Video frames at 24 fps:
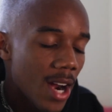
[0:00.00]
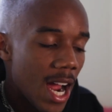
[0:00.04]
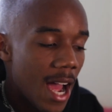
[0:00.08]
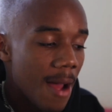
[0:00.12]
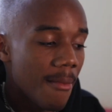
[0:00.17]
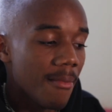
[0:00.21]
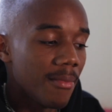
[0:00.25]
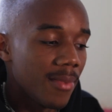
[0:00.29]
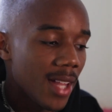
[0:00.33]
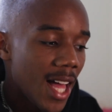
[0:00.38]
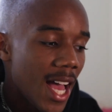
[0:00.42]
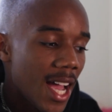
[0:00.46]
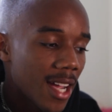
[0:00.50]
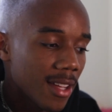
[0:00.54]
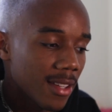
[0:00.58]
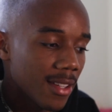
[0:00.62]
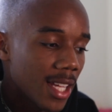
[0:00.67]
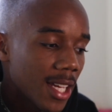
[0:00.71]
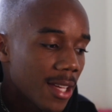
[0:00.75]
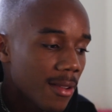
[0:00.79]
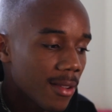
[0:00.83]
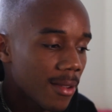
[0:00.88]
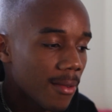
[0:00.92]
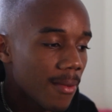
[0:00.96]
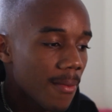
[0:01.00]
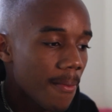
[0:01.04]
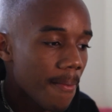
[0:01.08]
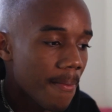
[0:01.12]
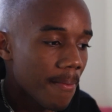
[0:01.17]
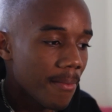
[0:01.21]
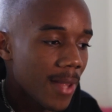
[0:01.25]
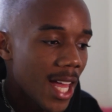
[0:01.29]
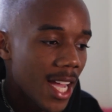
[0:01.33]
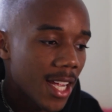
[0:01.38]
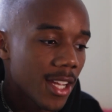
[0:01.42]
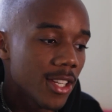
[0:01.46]
I'm Black and
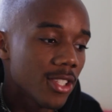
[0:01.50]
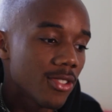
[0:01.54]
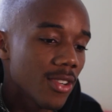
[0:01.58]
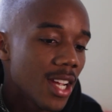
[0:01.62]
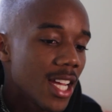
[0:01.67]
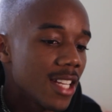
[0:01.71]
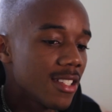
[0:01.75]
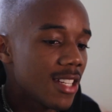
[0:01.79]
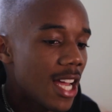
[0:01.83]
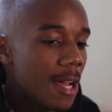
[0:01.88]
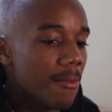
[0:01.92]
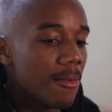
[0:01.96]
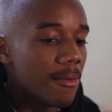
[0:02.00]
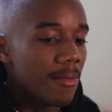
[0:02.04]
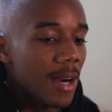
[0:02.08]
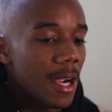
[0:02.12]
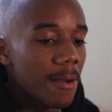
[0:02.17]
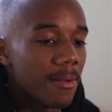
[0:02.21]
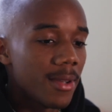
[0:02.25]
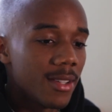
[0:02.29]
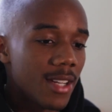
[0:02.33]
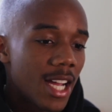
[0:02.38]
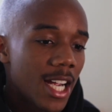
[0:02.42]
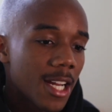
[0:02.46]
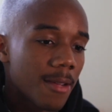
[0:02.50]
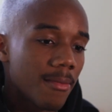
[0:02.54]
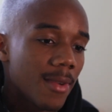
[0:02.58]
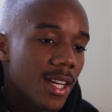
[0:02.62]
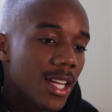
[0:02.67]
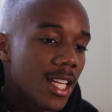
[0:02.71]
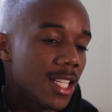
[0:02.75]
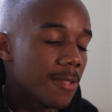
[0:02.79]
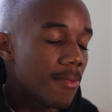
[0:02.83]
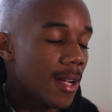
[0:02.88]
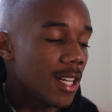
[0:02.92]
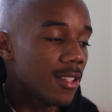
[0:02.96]
Black history has not been properly
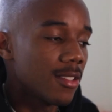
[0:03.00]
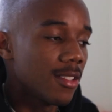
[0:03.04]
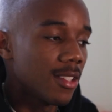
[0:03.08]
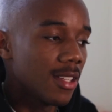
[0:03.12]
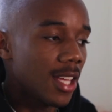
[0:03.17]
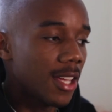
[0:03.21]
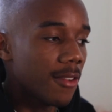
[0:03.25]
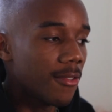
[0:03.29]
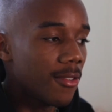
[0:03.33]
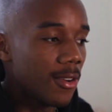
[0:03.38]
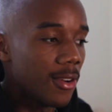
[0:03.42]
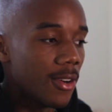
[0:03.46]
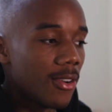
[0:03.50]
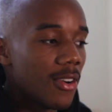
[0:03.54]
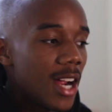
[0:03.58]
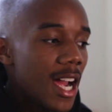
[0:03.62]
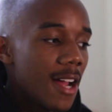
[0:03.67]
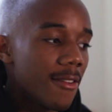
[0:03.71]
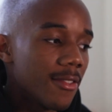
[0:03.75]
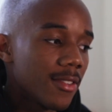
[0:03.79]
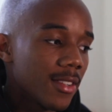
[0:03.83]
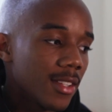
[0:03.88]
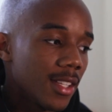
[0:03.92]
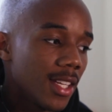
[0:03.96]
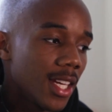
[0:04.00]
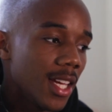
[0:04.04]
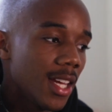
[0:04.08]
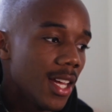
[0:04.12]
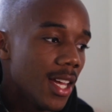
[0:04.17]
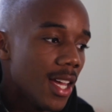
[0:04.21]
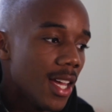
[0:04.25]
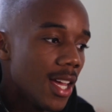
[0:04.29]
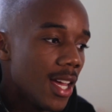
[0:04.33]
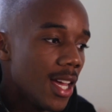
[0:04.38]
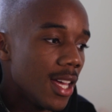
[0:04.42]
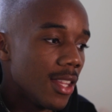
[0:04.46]
documented, especially photographically.
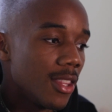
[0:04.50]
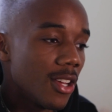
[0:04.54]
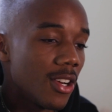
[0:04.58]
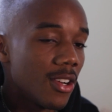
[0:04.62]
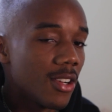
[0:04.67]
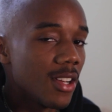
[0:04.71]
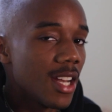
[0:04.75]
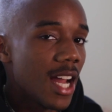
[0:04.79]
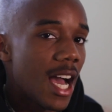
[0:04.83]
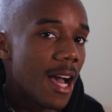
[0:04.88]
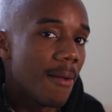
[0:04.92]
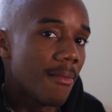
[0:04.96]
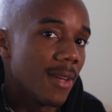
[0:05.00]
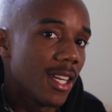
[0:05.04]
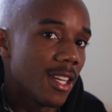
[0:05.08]
There are not